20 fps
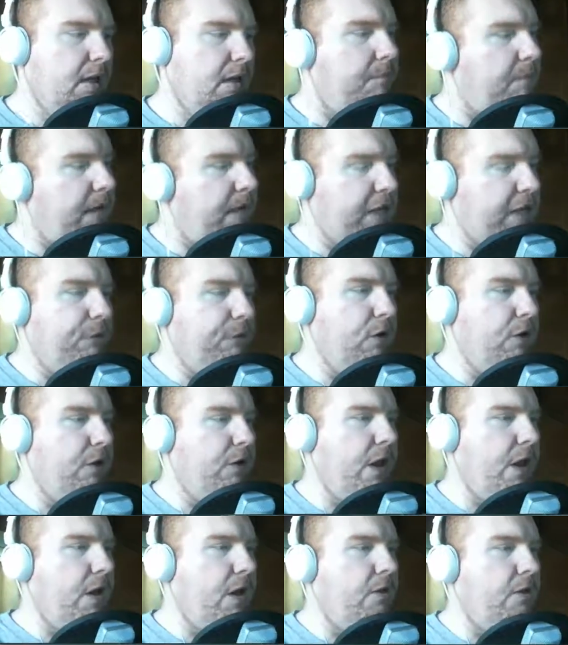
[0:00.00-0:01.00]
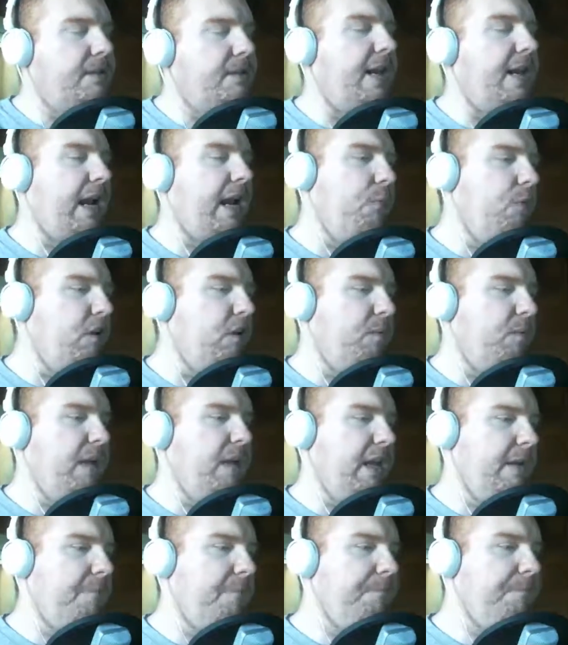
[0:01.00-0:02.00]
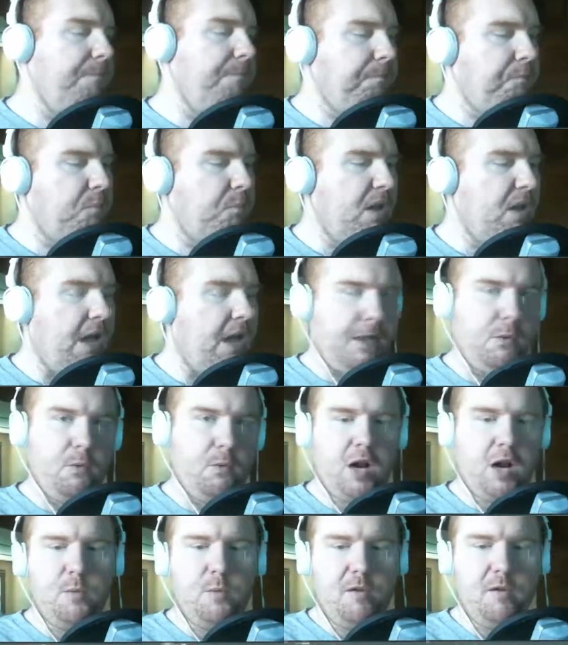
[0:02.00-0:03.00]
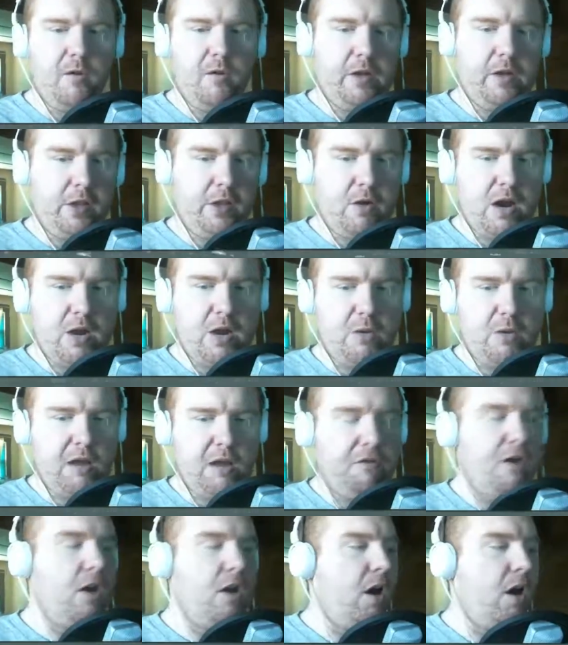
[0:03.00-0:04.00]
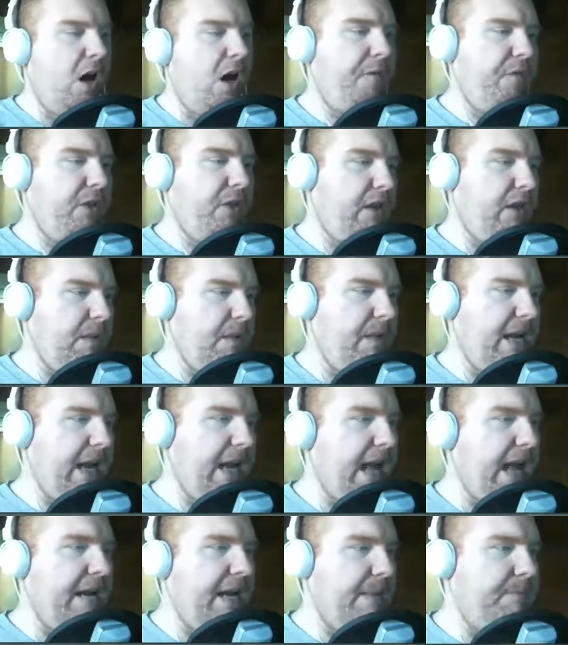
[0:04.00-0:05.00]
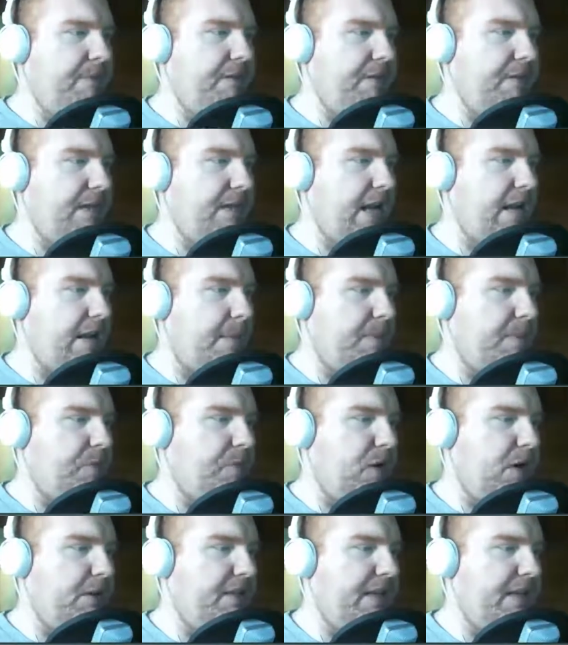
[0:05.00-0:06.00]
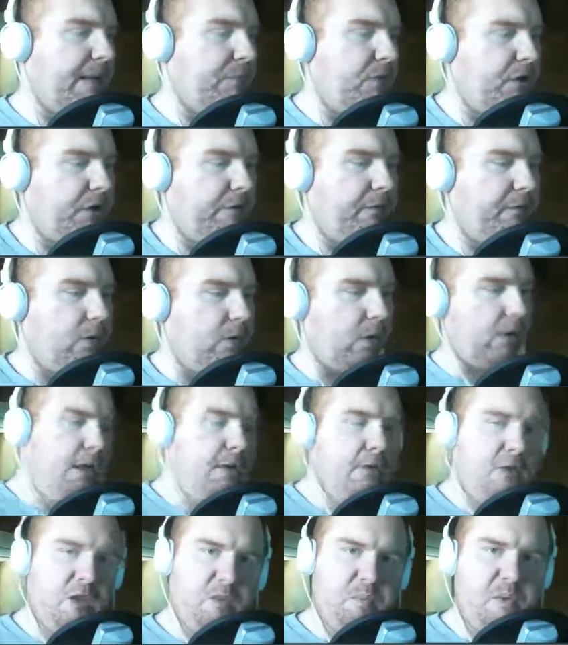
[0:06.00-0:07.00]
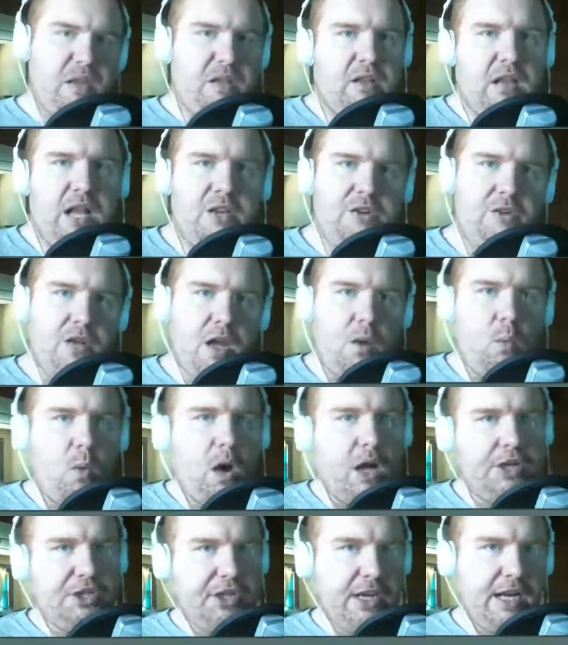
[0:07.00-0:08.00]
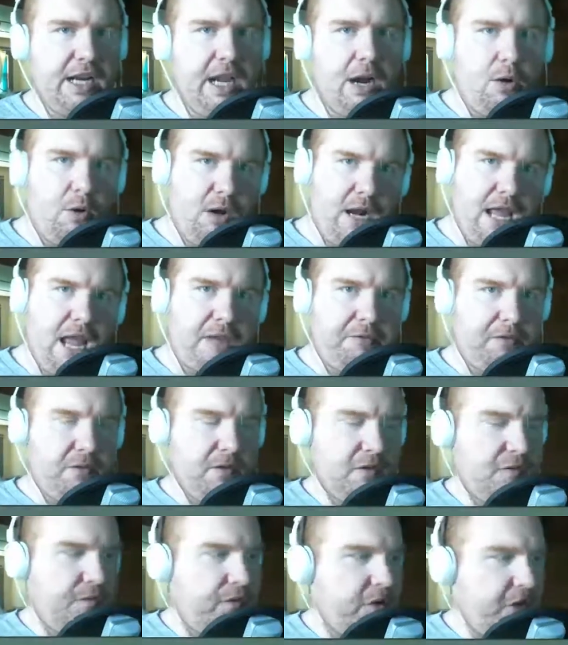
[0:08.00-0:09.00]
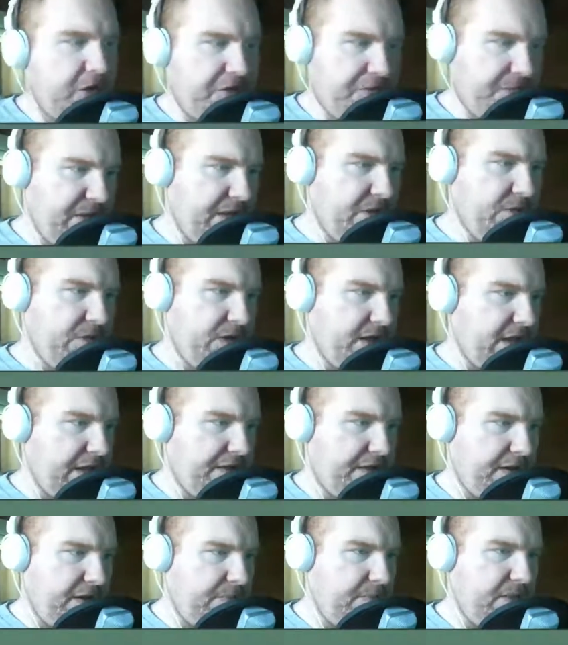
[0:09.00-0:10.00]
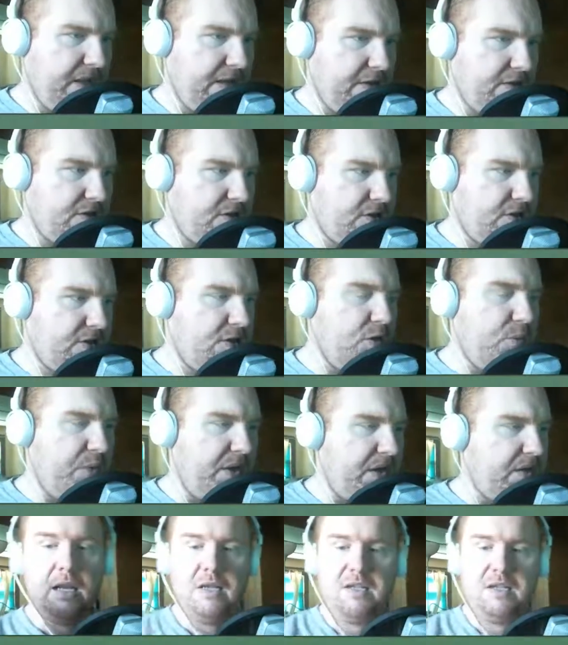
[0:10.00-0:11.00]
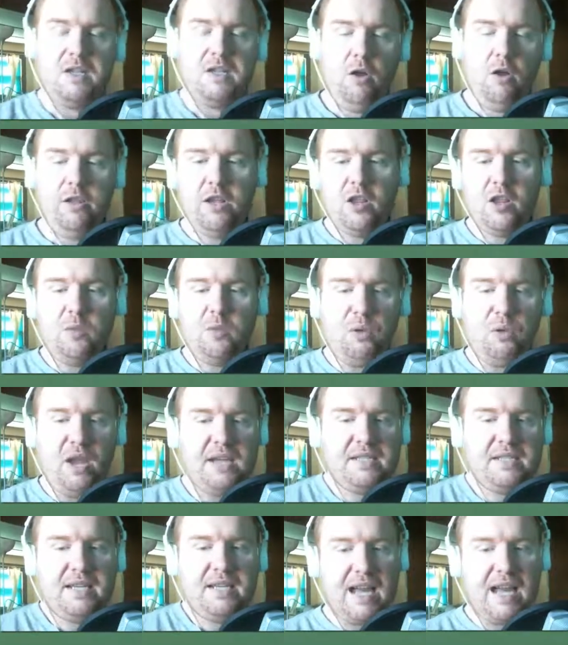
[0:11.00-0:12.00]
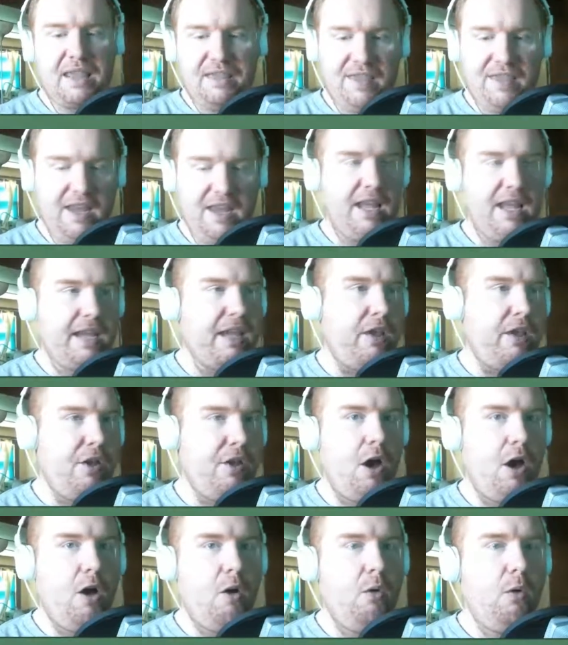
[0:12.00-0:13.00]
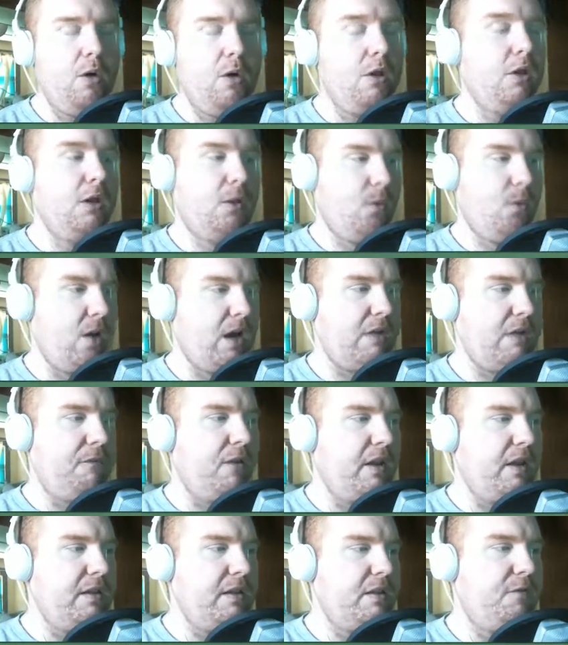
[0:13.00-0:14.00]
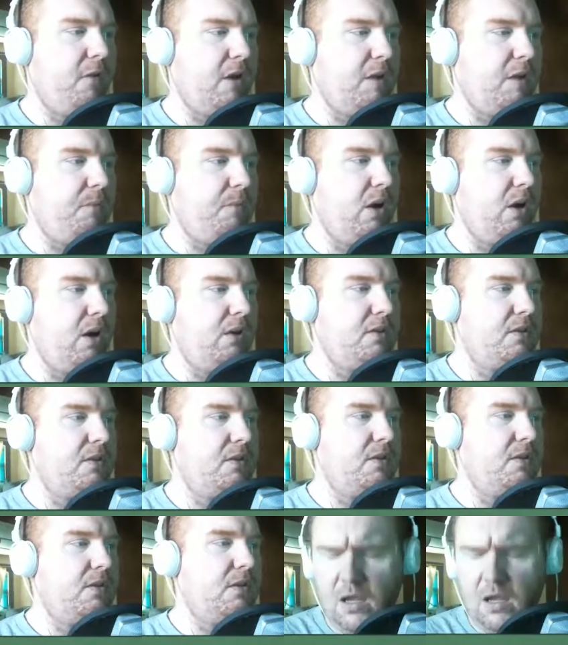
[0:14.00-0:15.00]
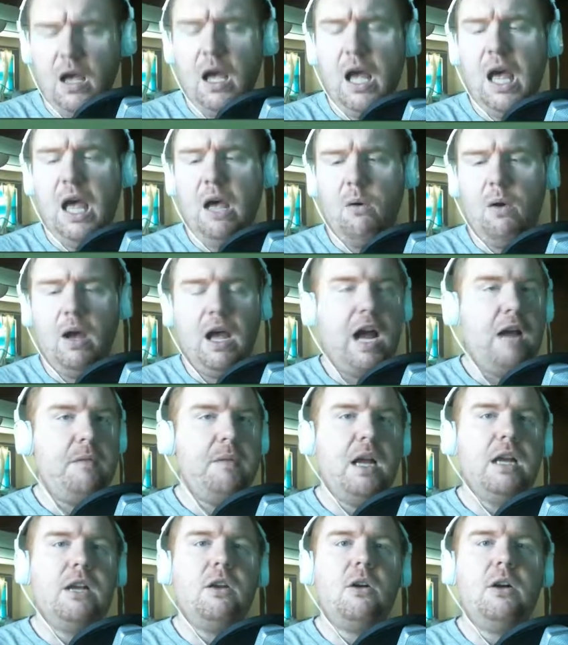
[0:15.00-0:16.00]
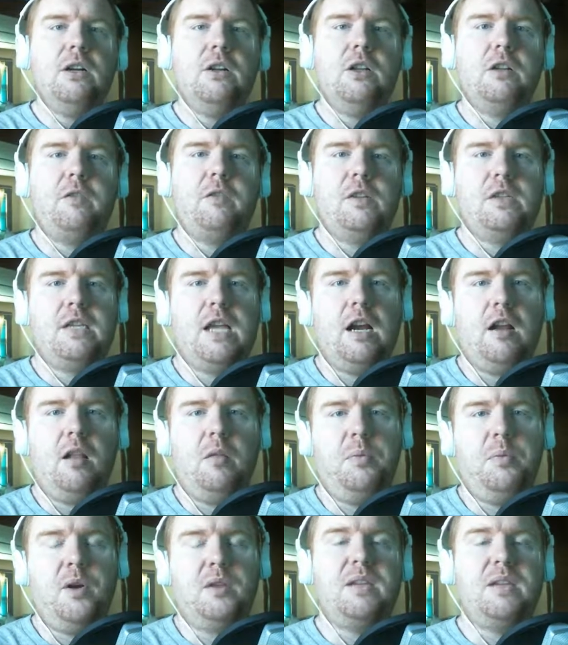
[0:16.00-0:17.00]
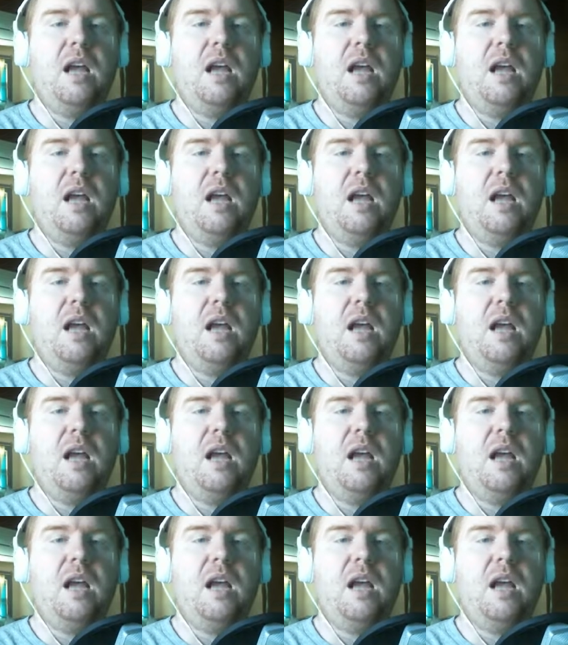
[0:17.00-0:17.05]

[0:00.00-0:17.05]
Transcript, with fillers: Make a few of those, take them with me. And then we're going to move on to the Grand Reef. Hopefully I'll get my goddamn Cyclops parts that I'm looking for. Just be glad you're not watching an hour and a half of this footage of me doing nothing and being stupid. It's the only other place that I think I can go to where I can find these fucking parts. Oh, I'm not going to look for the Cyclops parts.